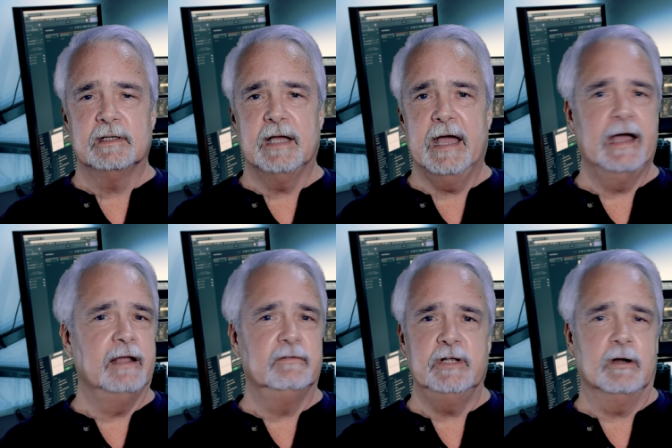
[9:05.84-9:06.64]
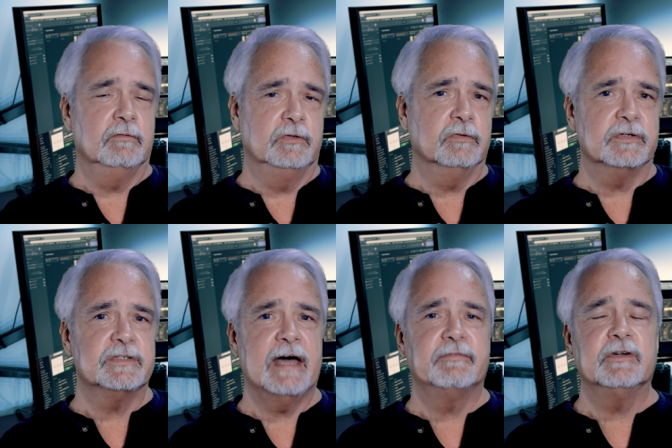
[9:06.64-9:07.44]
And, you know, you'll
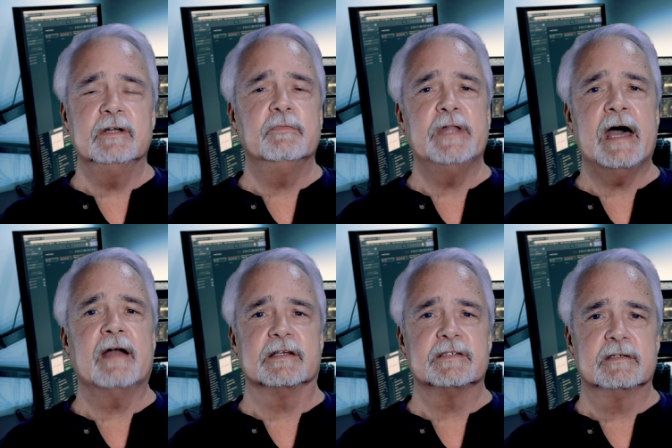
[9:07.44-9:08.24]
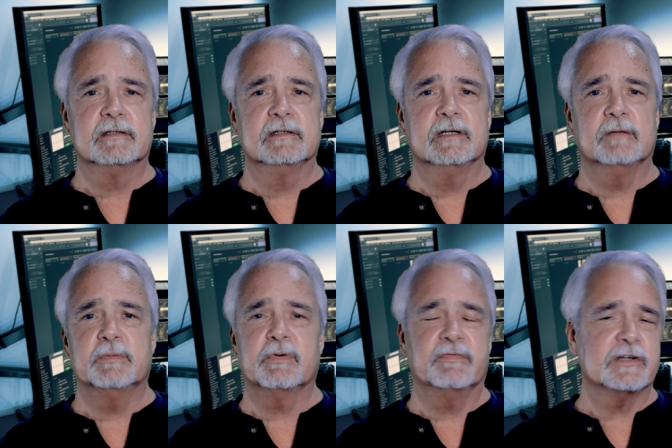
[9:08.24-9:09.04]
just have to live without us. I
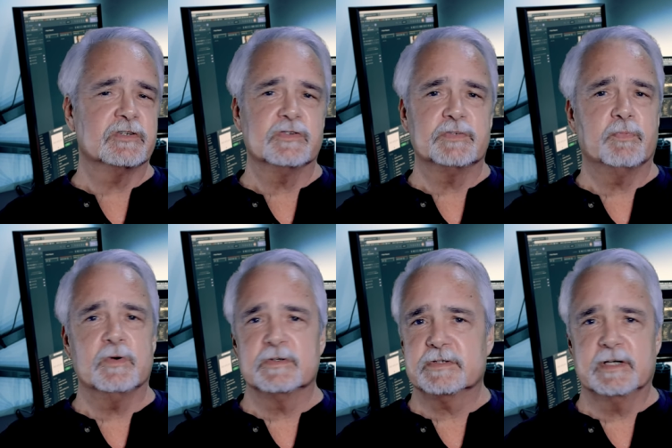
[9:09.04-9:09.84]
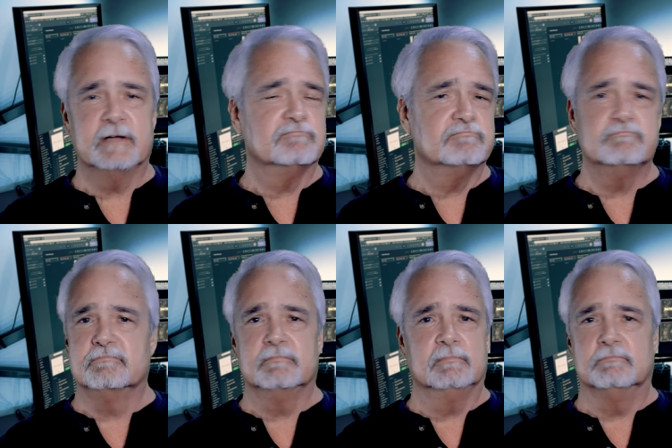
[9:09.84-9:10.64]
mean, professional sports can
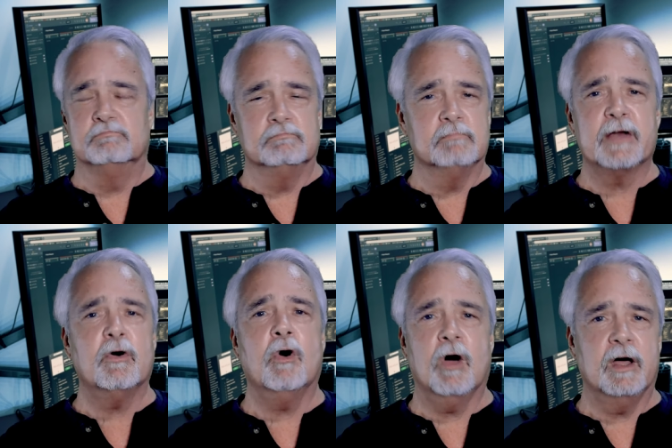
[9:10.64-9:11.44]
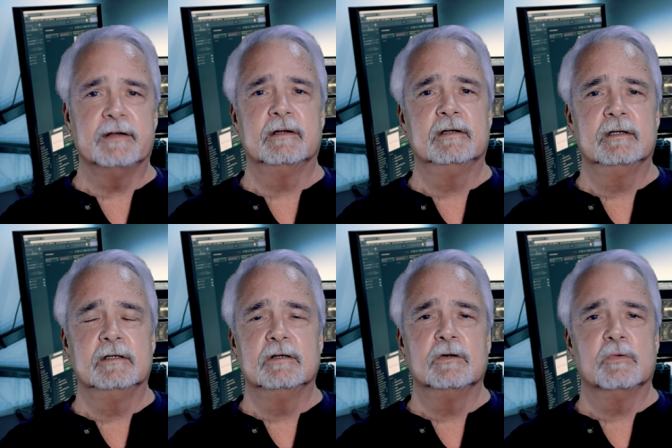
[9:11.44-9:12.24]
muddle on
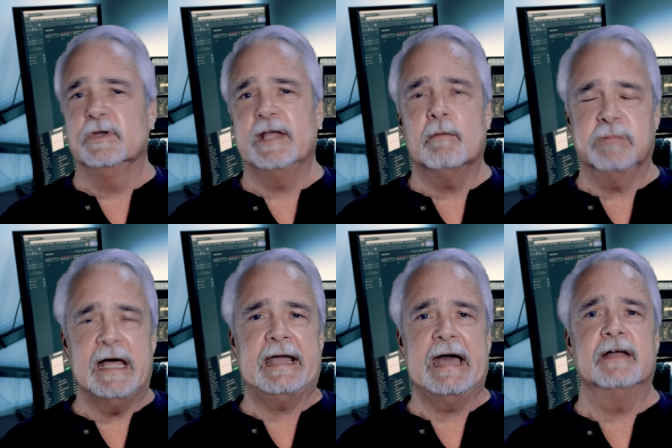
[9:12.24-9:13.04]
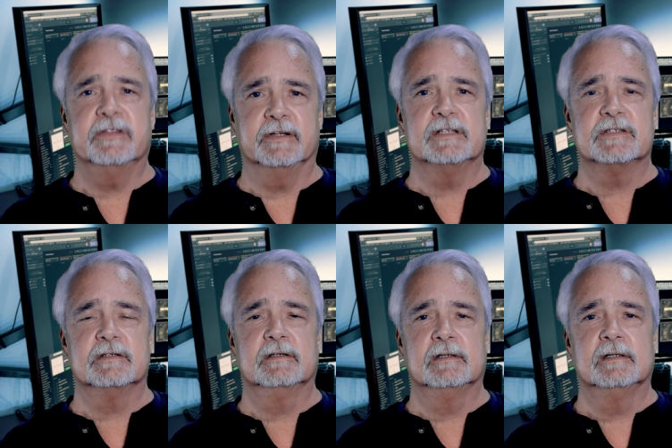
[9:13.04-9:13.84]
without black athletes.
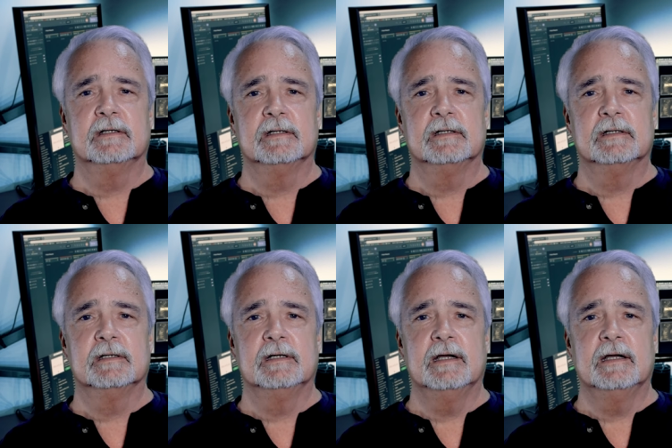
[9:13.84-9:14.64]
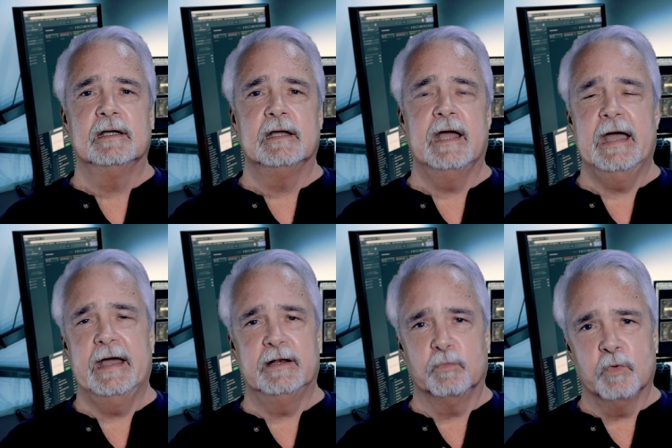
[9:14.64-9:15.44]

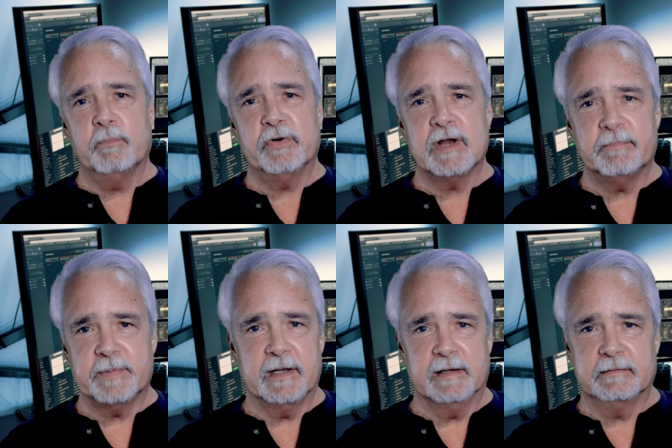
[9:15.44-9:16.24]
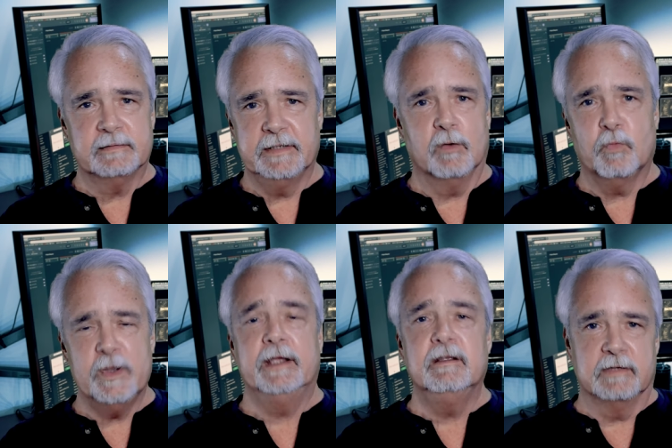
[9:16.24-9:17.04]
And we'll put up a, you know,
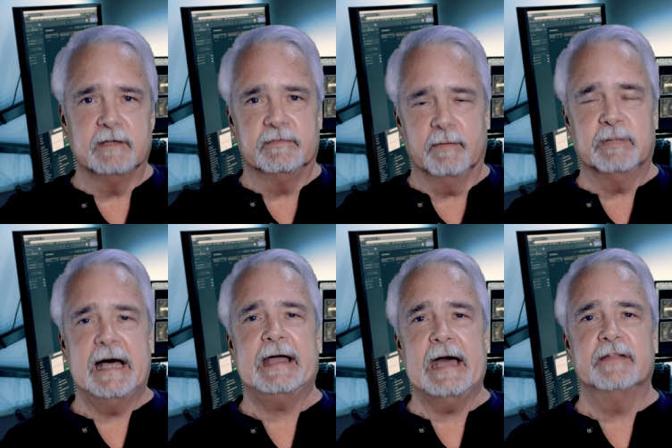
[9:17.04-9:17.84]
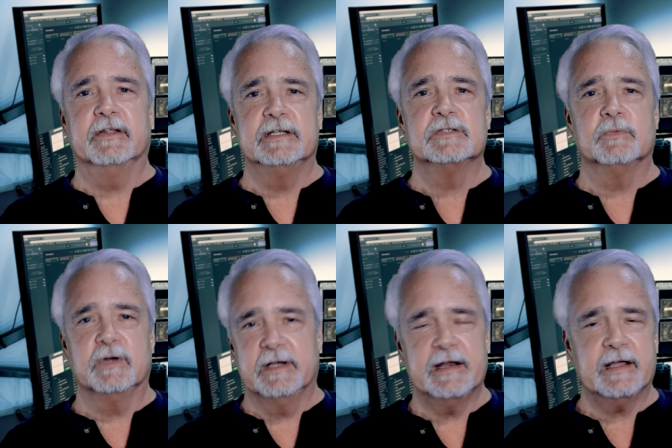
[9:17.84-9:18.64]
we, the, the black athletes, will
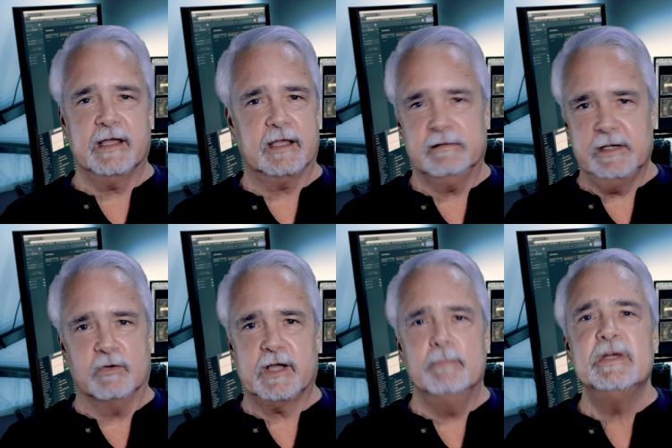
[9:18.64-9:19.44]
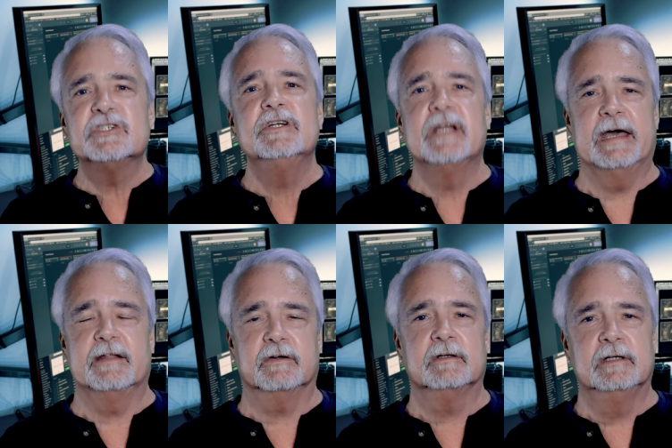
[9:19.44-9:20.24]
get a, you know, a commission
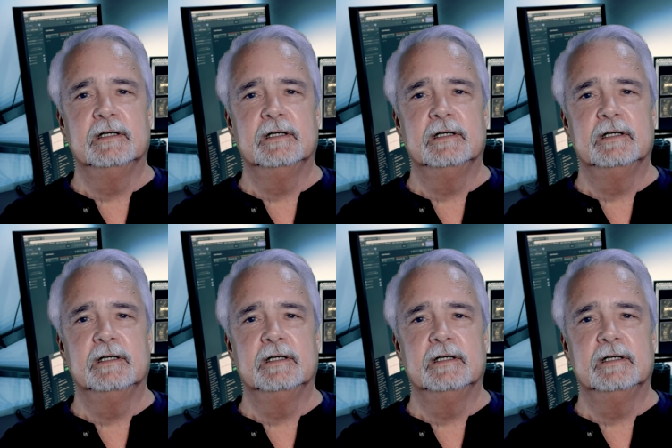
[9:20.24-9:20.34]
together